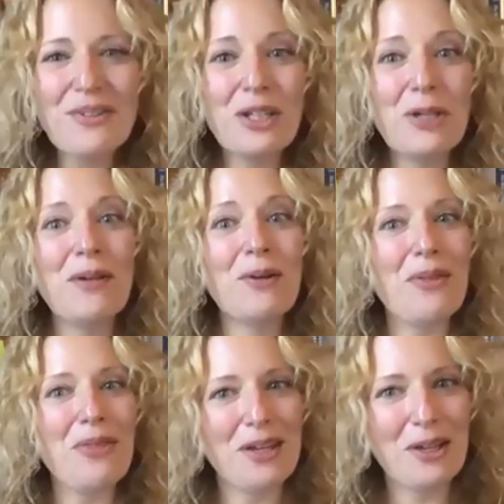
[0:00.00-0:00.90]
keeping
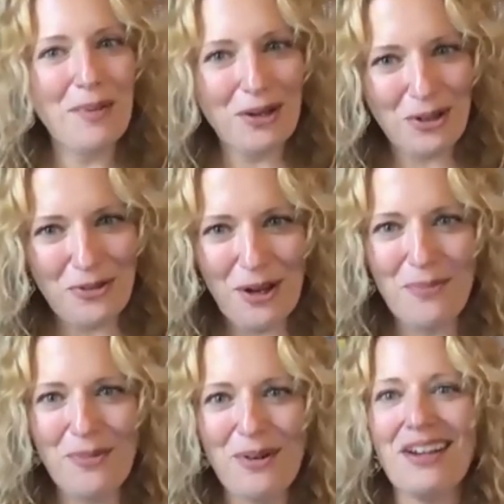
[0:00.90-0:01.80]
with thinking about
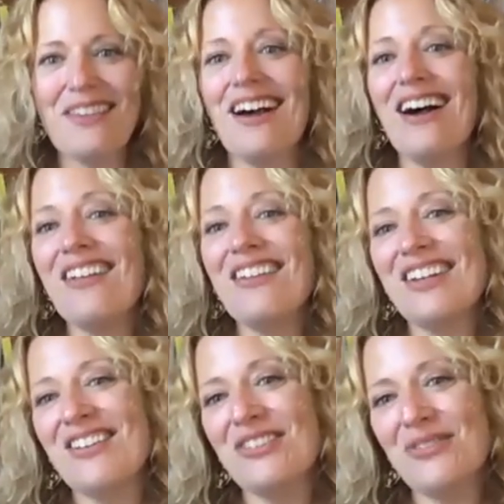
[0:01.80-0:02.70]
November and the
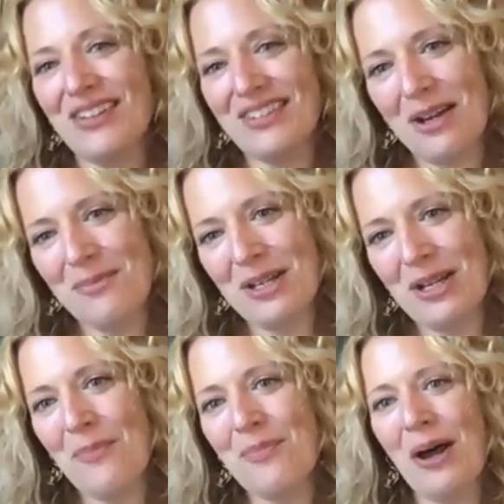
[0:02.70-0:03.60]
holiday stress coming
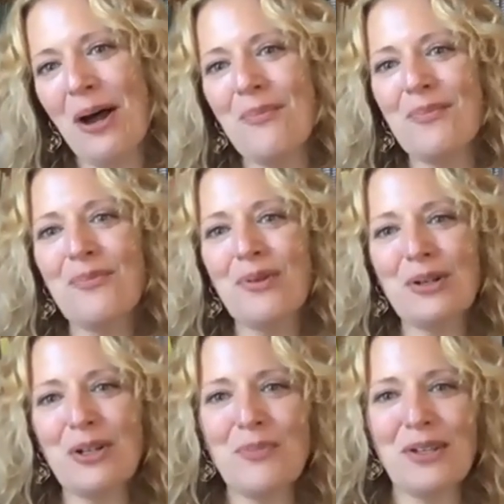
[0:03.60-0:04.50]
up, um, we're
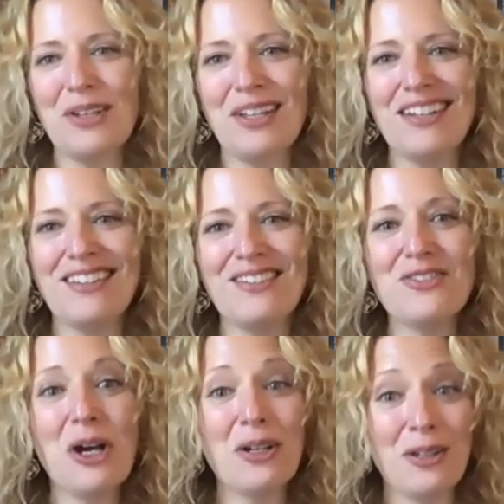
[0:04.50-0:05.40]
going to be
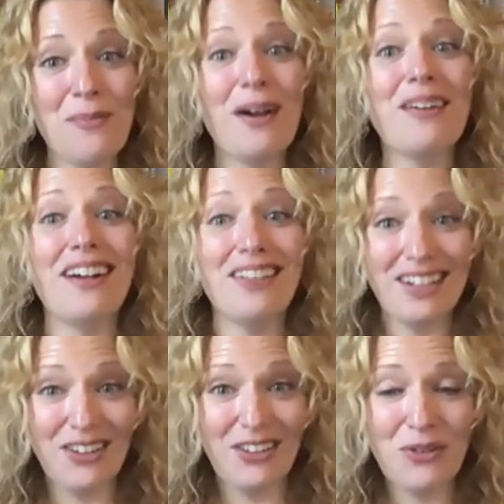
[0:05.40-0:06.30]
talking about
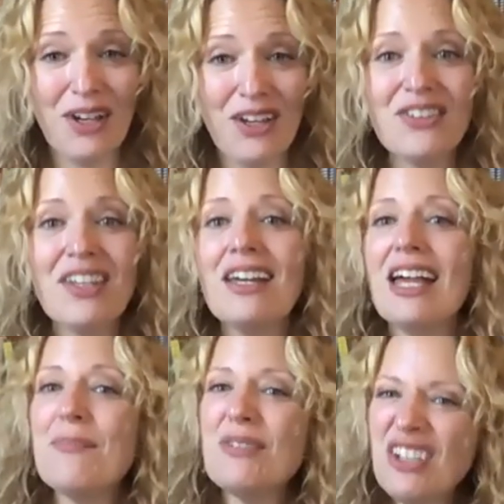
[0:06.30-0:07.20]
holiday stress
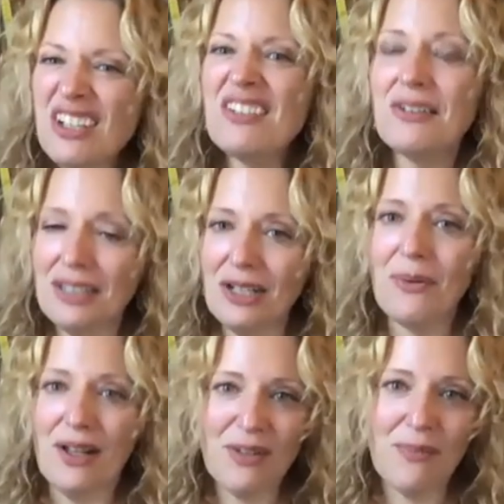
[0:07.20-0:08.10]
and particularly
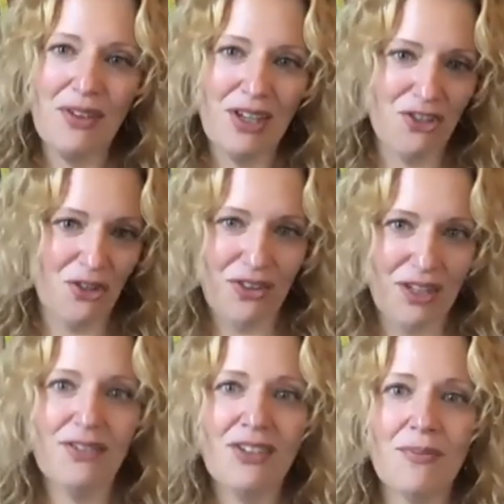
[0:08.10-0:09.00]
around some of the issues
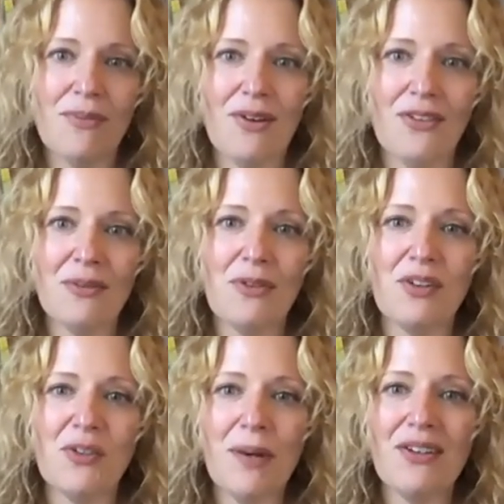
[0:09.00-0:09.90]
that some, some of the
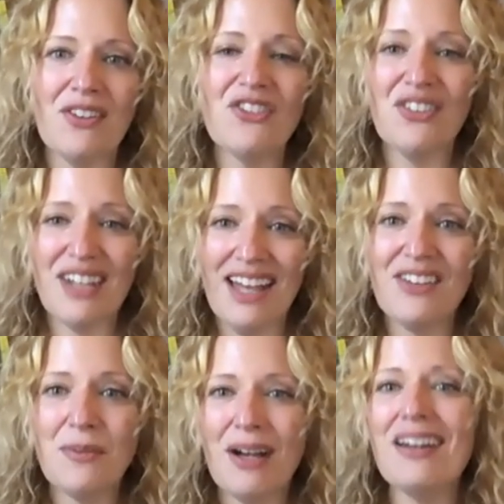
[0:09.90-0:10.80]
respondents just
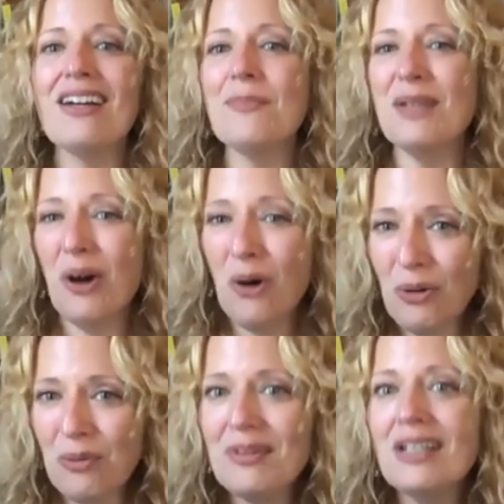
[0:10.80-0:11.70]
asked about, how to be
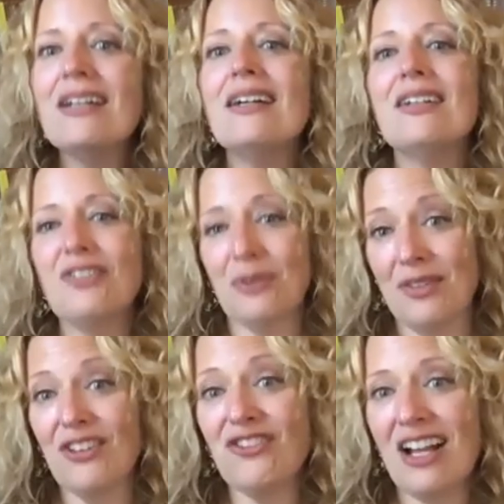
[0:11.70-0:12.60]
home during
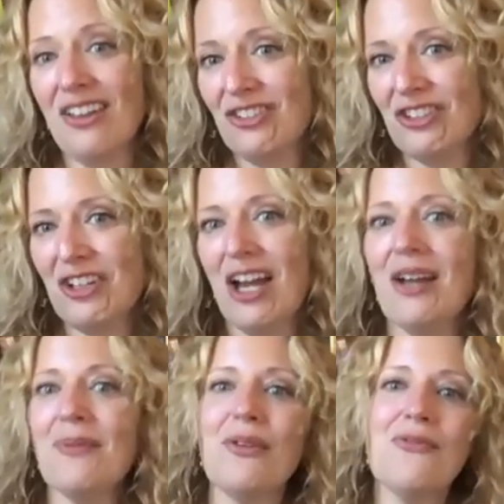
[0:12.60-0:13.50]
this challenging
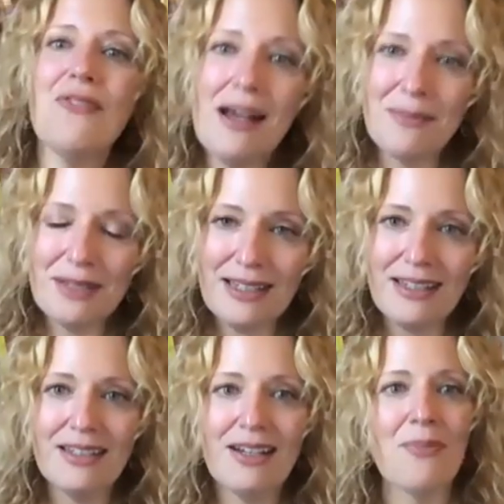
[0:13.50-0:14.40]
time with
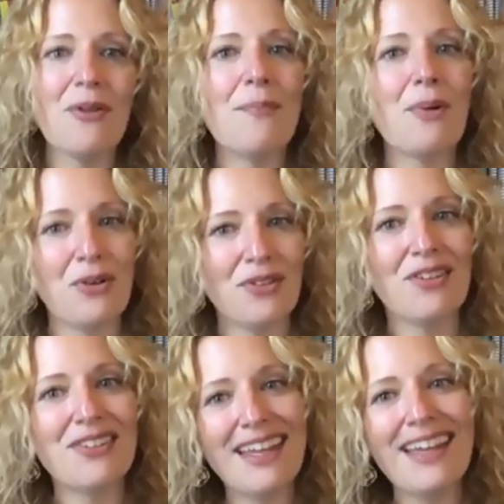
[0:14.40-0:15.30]
family, um, the
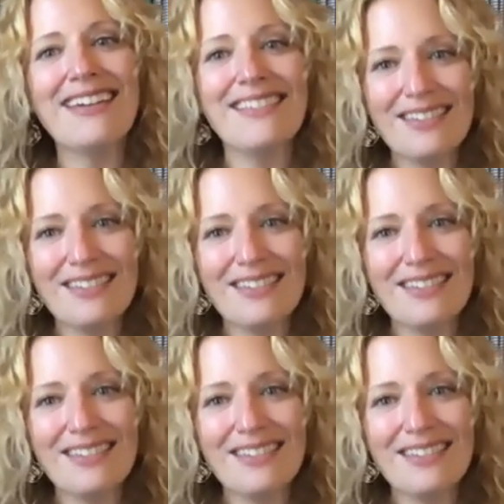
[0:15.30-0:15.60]
burdens and